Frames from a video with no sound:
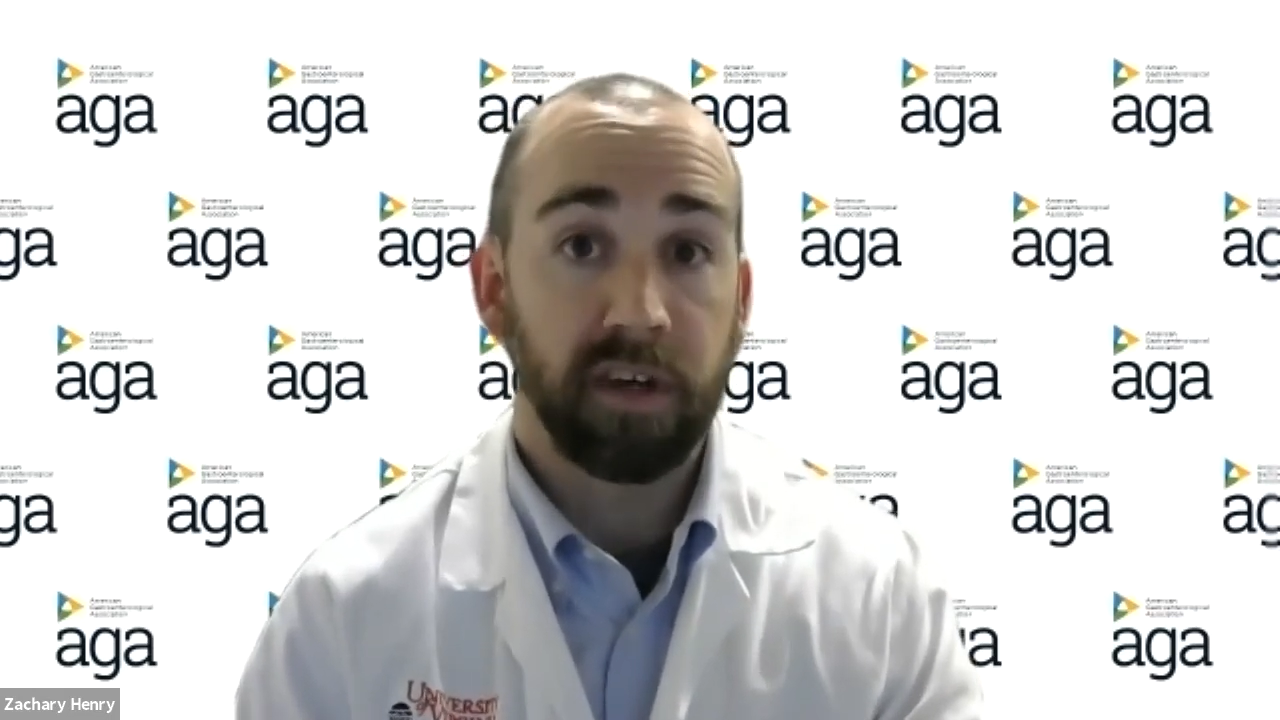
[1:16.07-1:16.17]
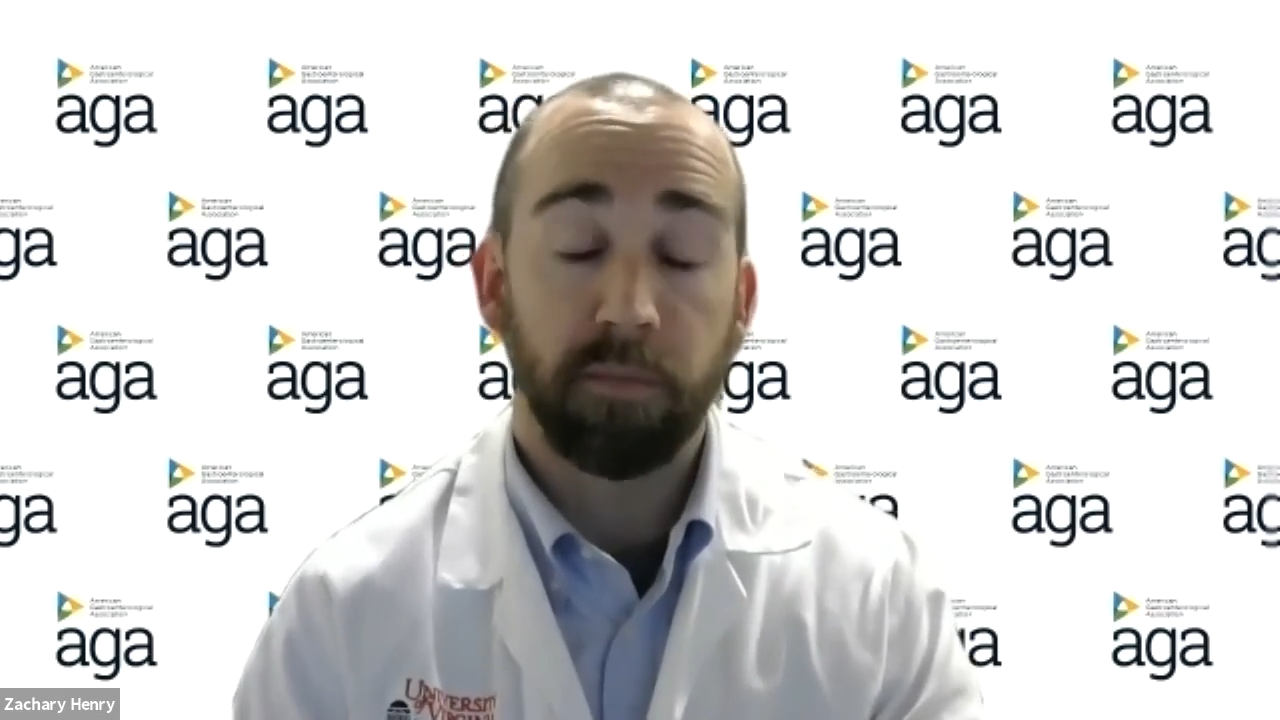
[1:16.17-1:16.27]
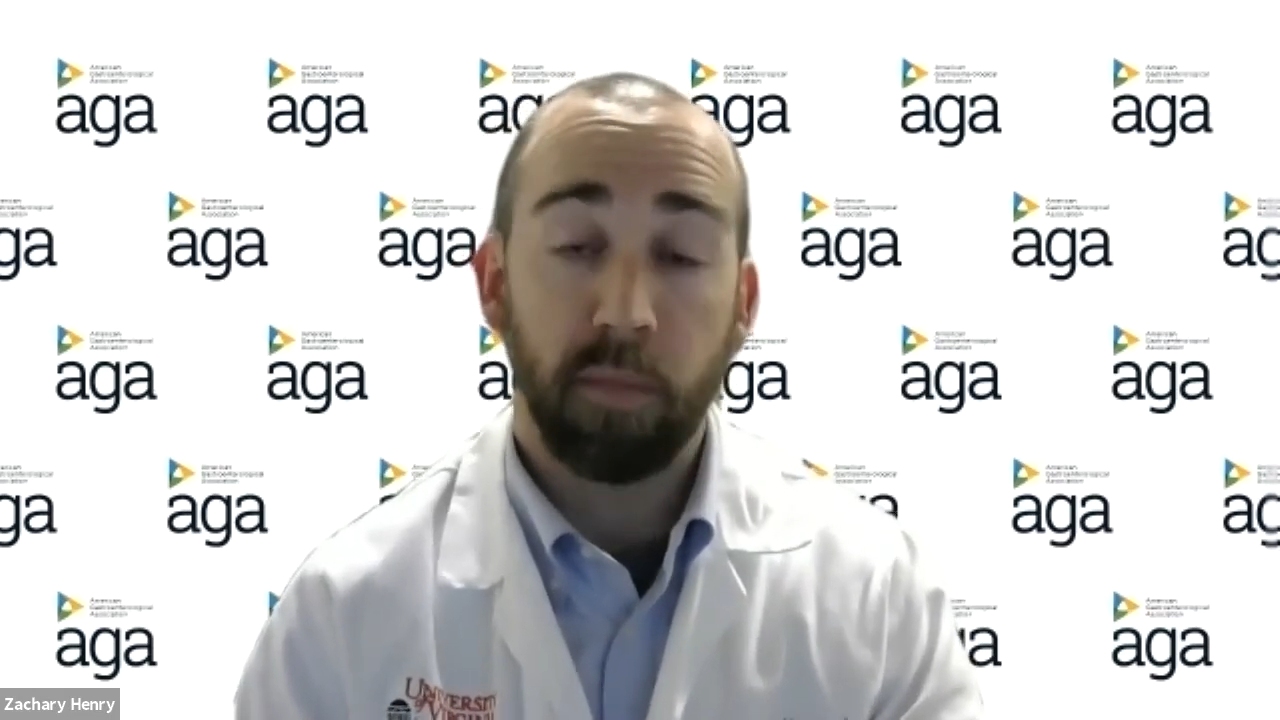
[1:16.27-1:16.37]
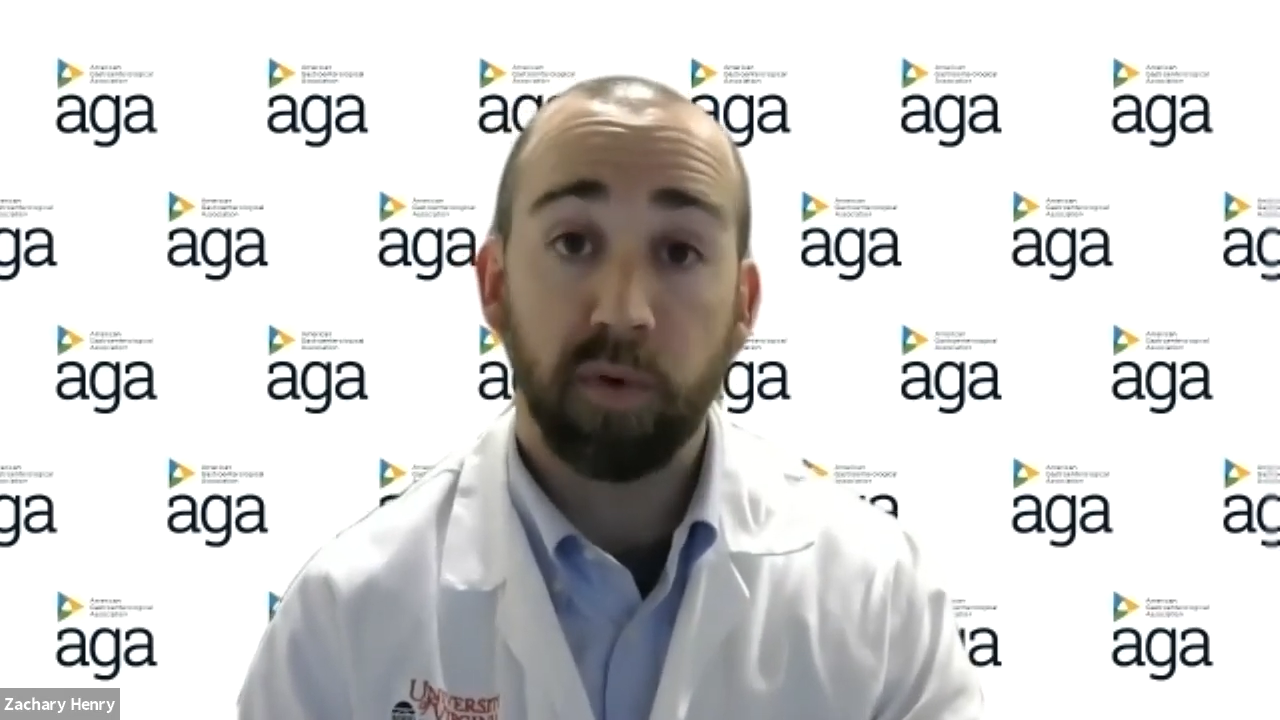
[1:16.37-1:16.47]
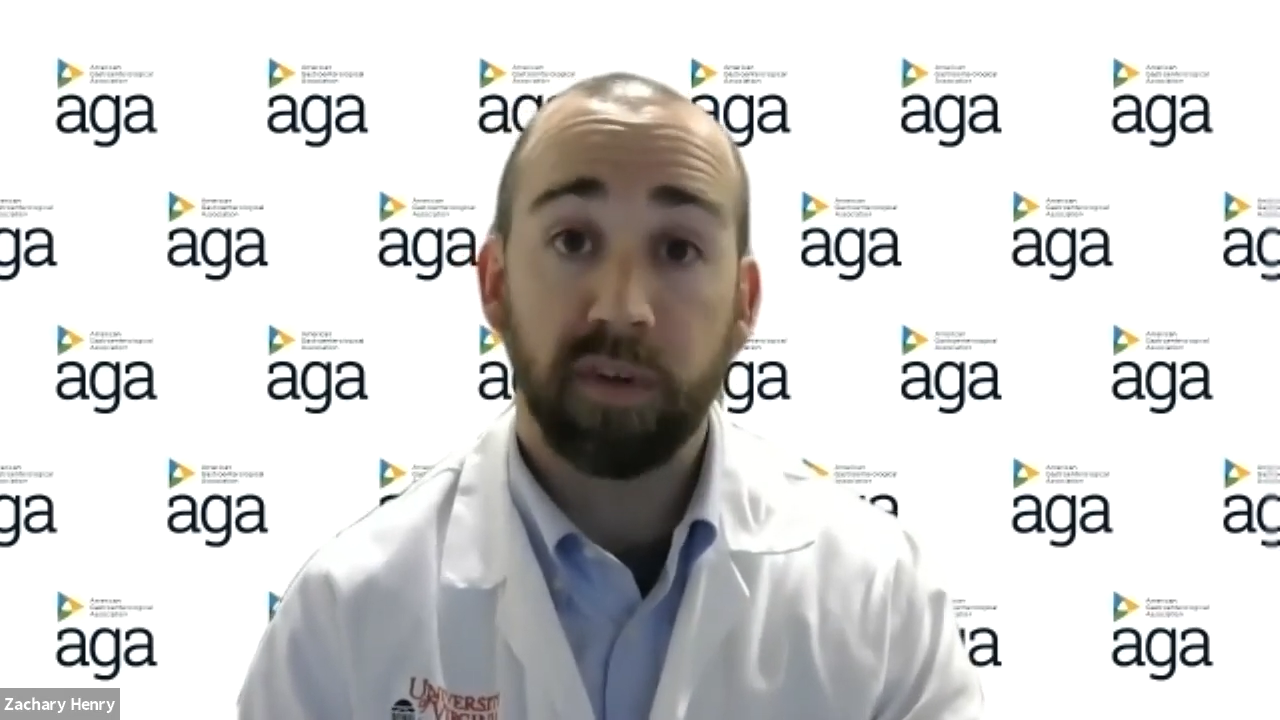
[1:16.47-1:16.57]

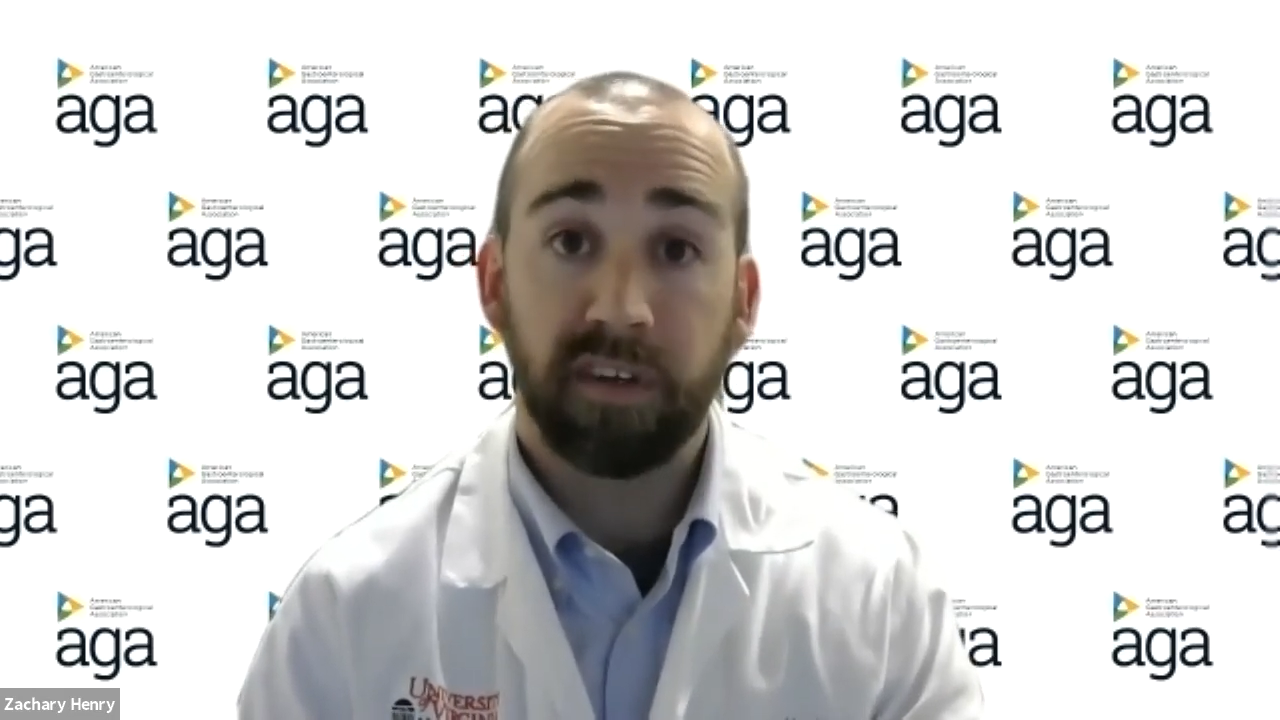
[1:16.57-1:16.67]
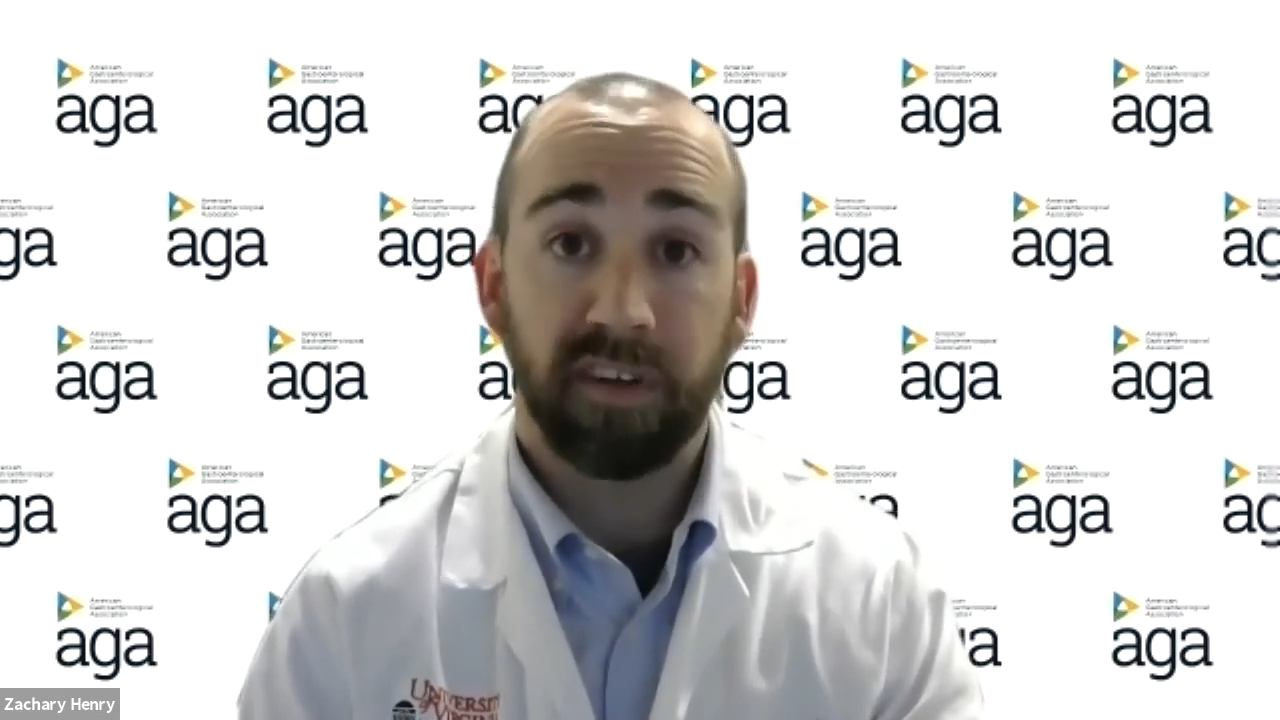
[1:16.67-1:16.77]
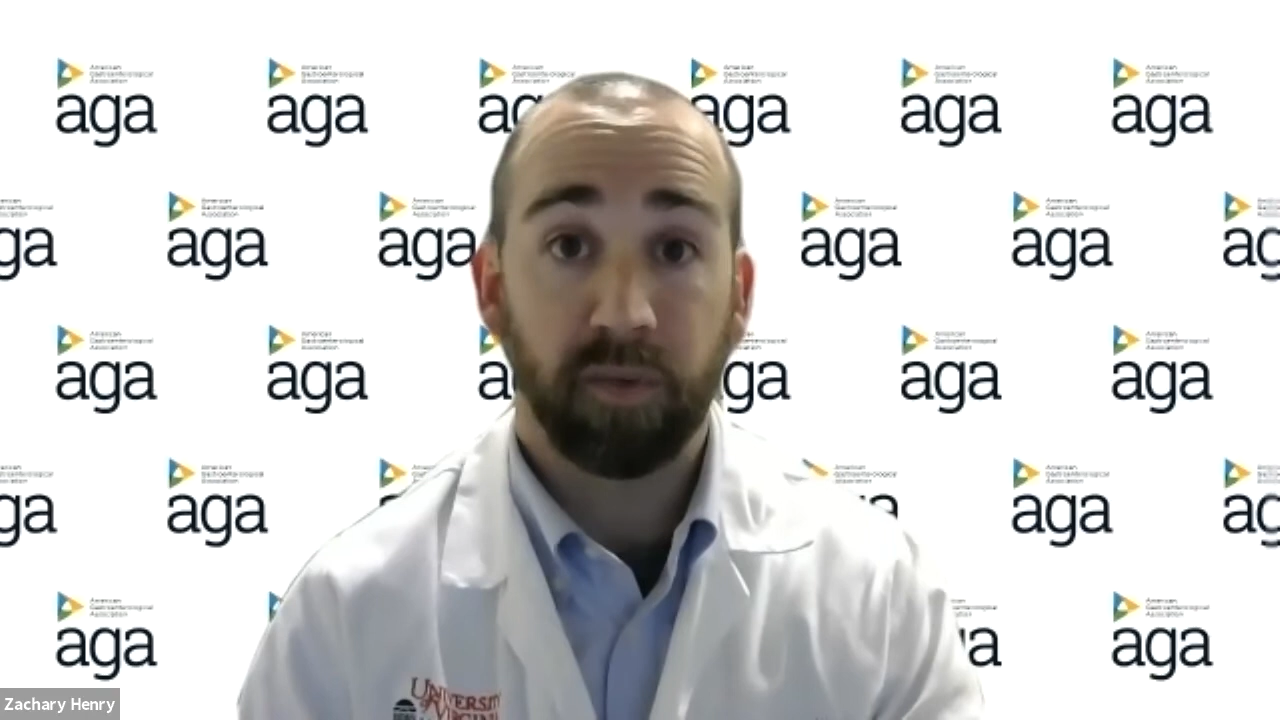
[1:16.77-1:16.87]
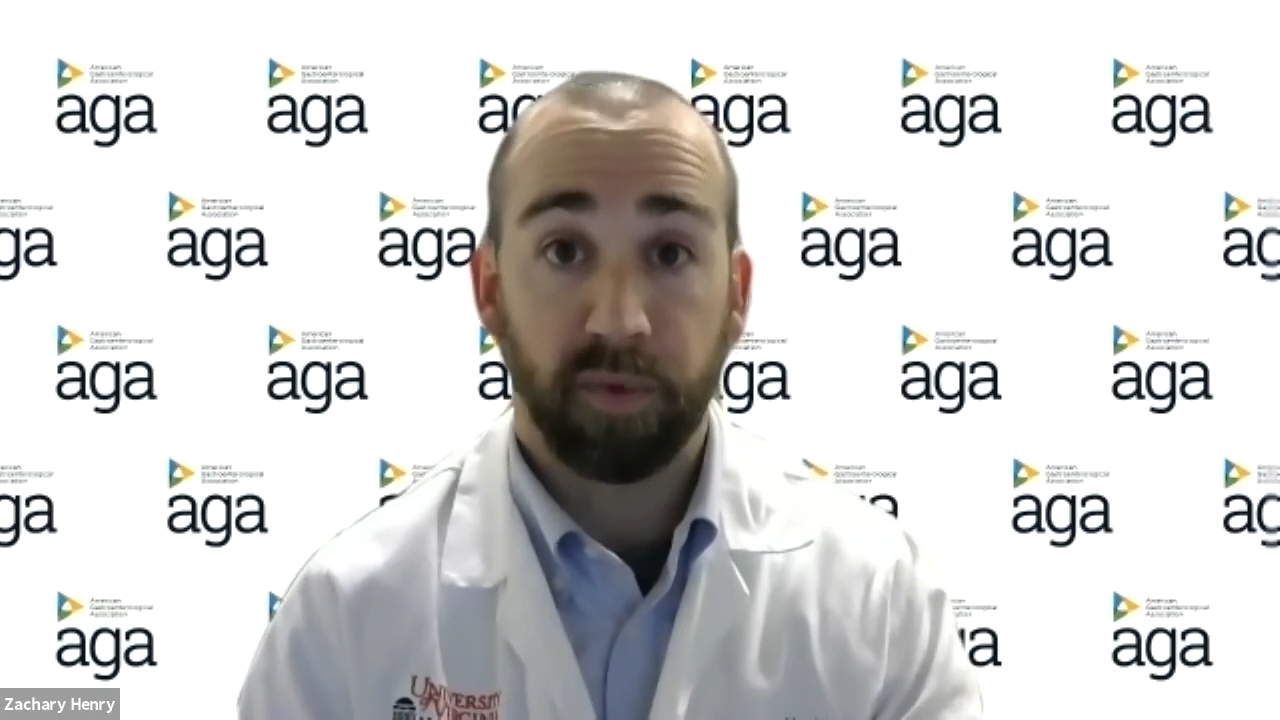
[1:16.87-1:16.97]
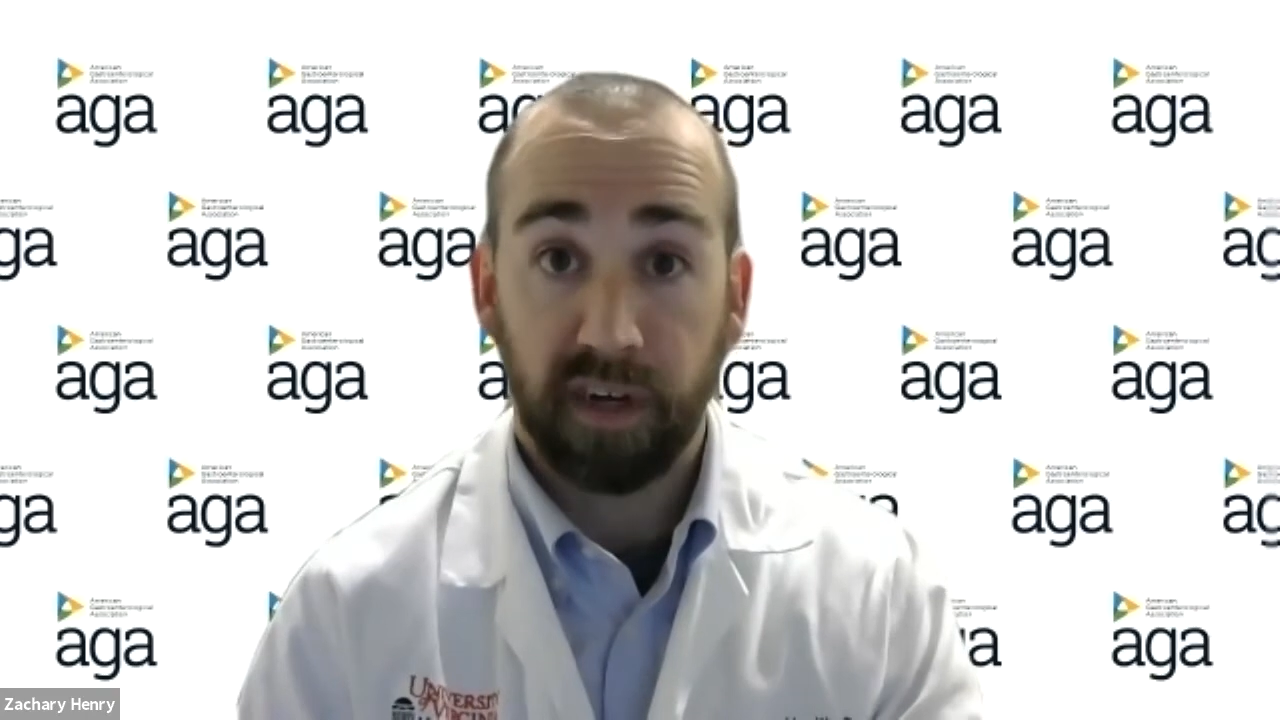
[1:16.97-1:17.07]

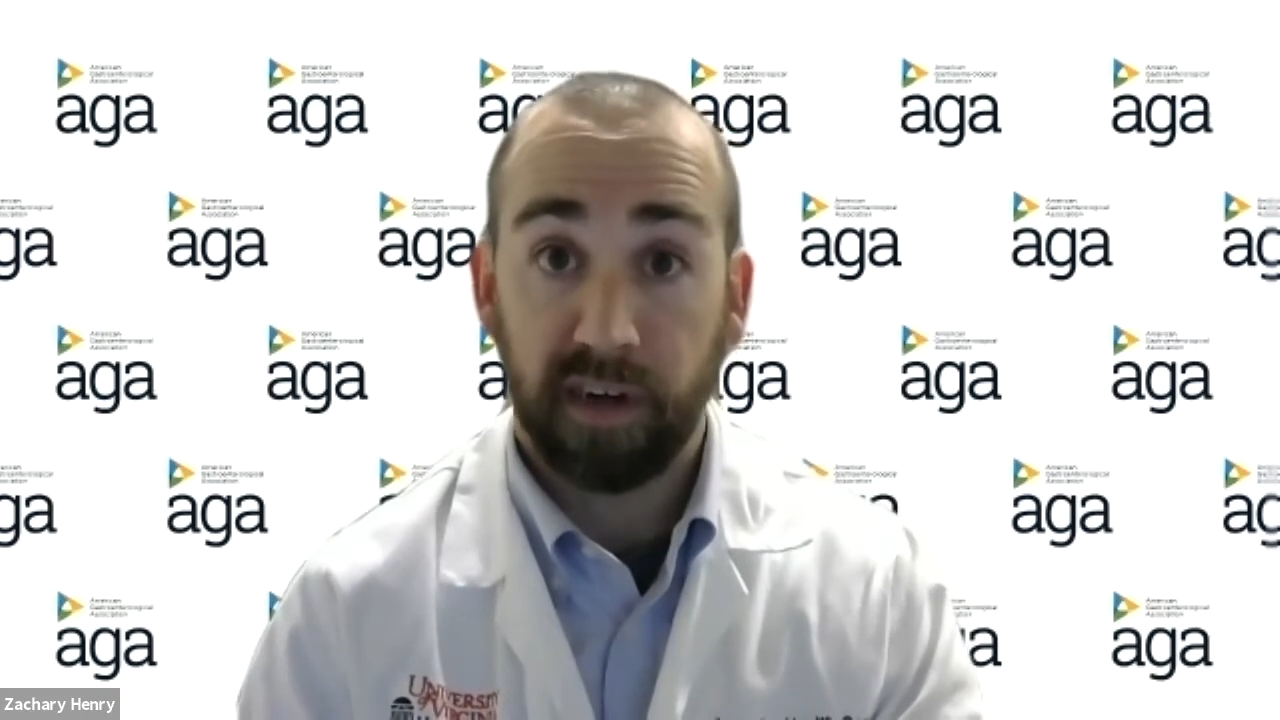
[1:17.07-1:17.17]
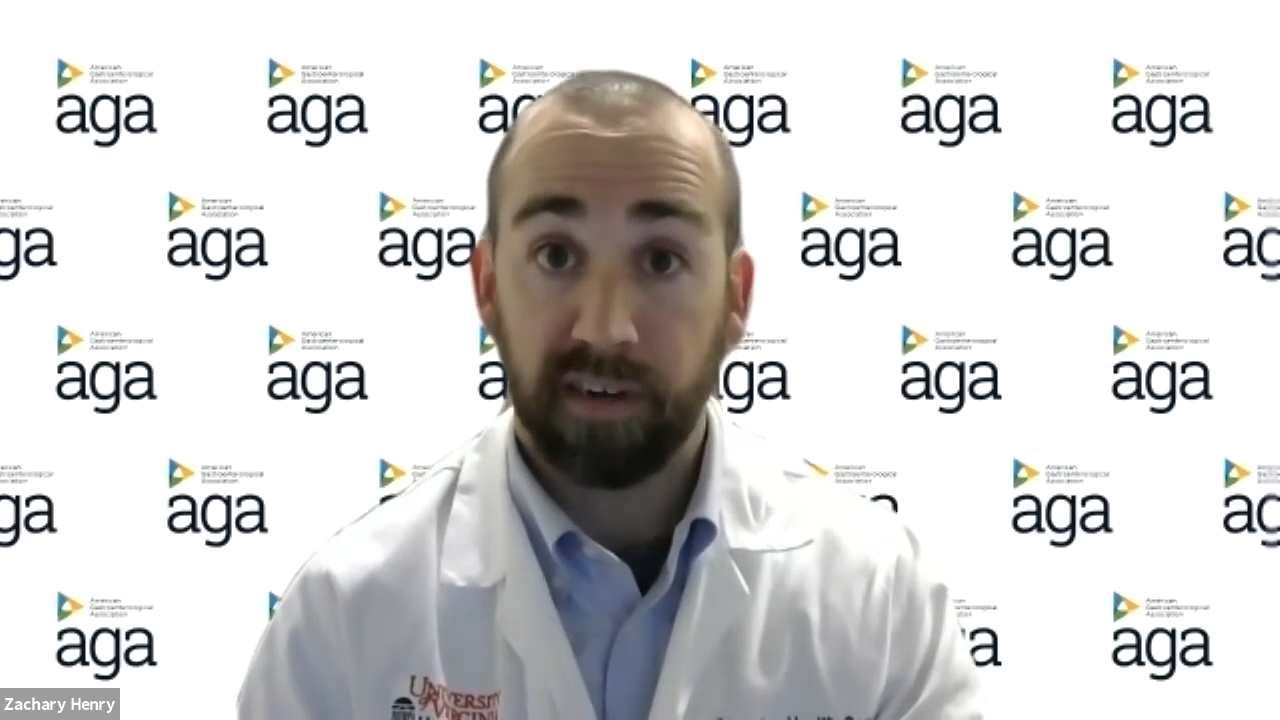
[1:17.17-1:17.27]
multidisciplinary